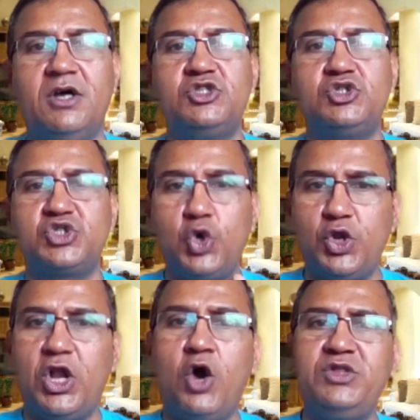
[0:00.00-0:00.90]
So
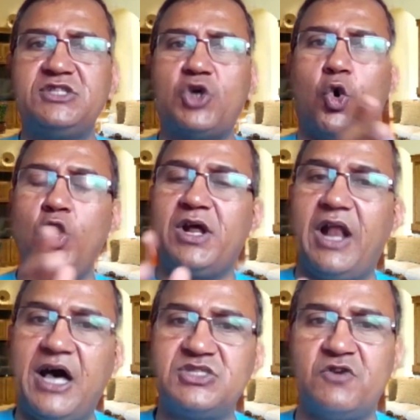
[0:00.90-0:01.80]
now there's a whole
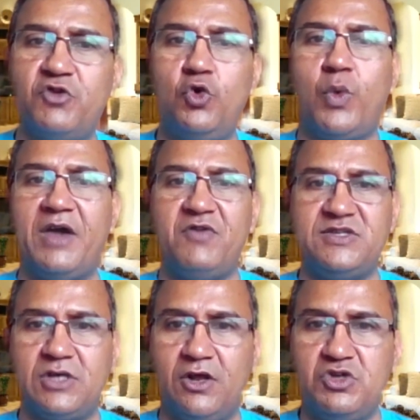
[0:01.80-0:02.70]
class of new Wi-Fi
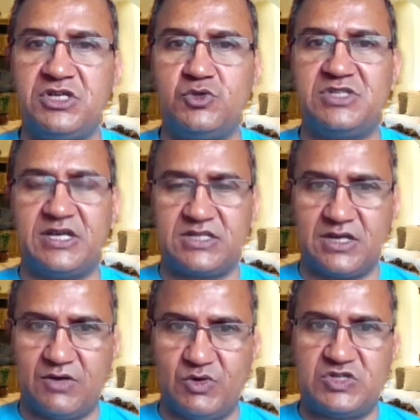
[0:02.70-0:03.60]
solutions
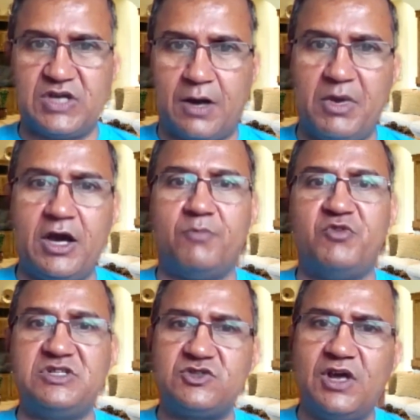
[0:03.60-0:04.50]
which is coming up,
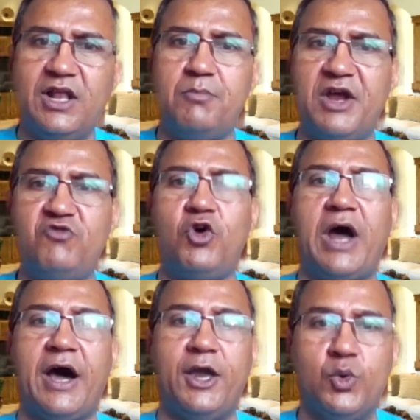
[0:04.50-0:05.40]
which is really meant for
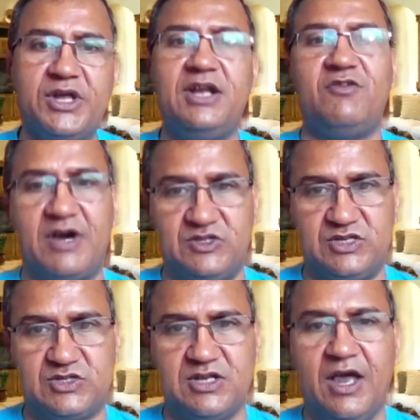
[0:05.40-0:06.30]
IoT
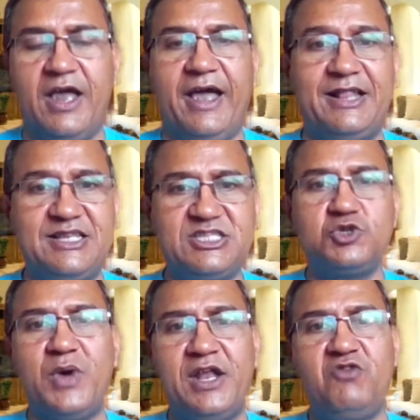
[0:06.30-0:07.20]
devices. And this
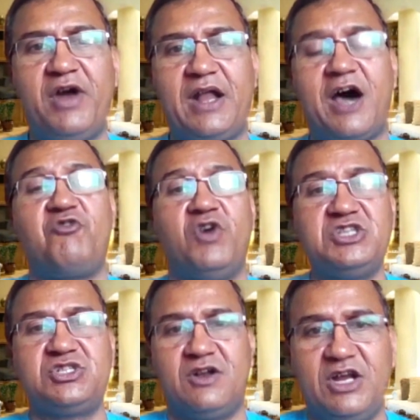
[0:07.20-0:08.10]
is where, in fact, our
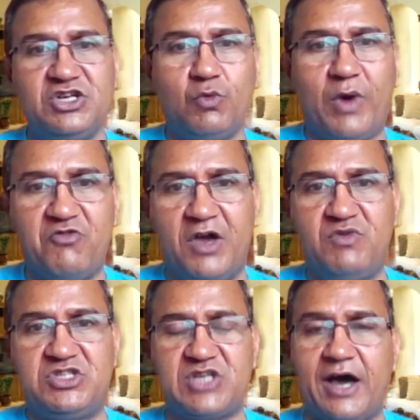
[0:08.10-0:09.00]
first generation Wi-Fi,
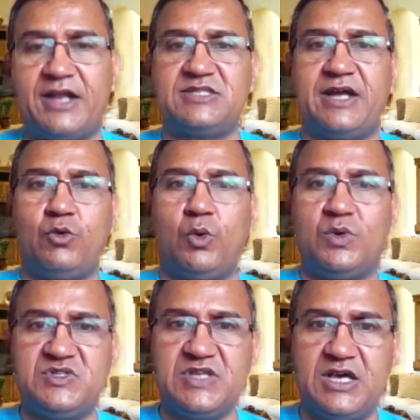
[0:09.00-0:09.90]
which is
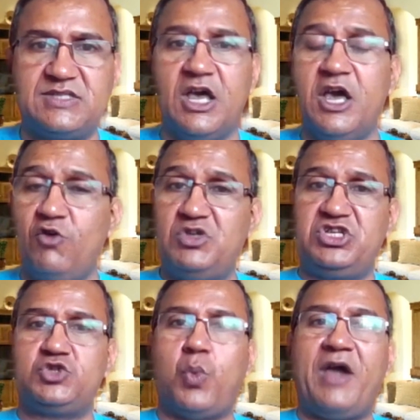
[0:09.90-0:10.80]
RS9116, which
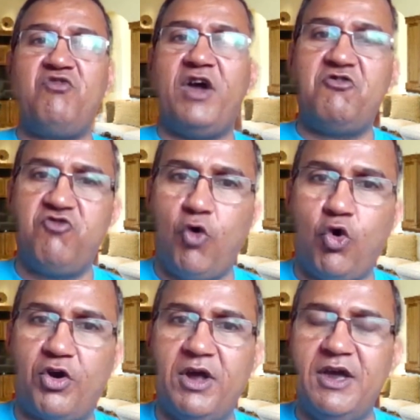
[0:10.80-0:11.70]
is Wi-Fi
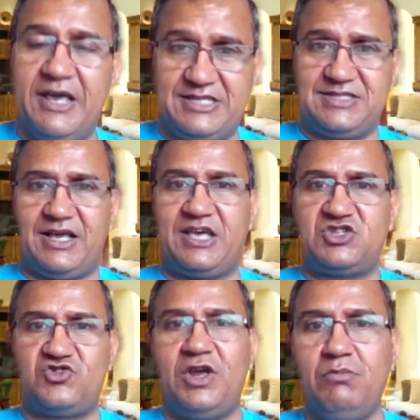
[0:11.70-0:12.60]
4, is
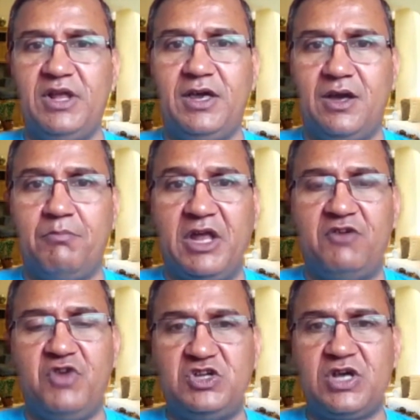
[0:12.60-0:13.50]
extremely
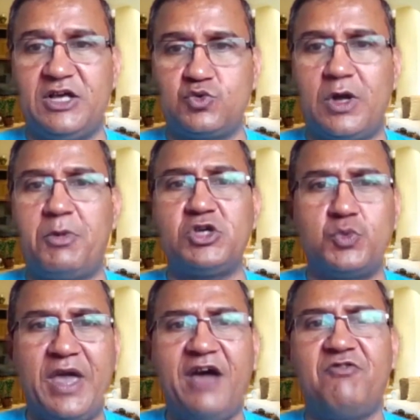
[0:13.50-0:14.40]
beneficial as well, because
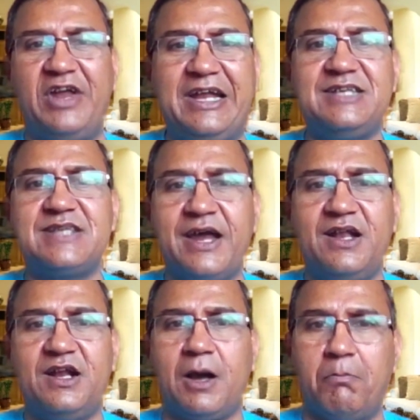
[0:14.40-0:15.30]
we have
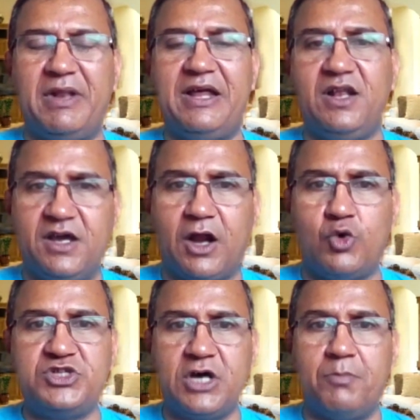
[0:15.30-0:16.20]
redesigned it completely
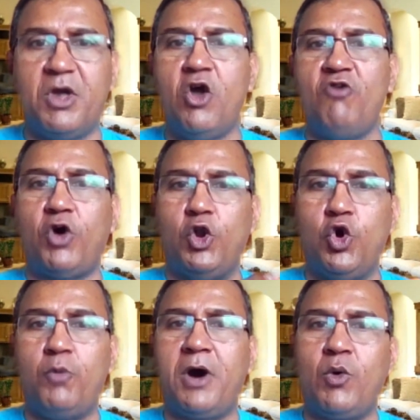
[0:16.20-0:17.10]
grounds up for
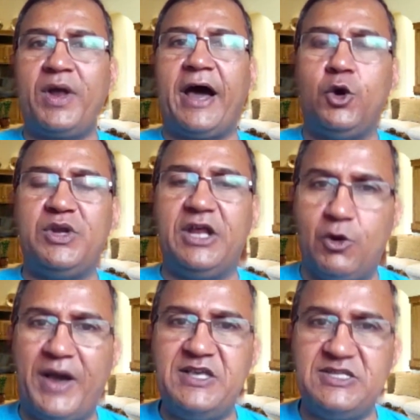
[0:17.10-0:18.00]
low power IoT
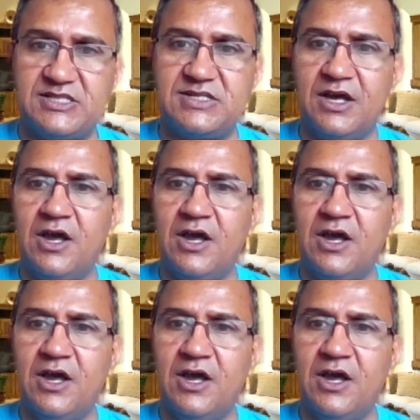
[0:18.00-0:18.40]
devices.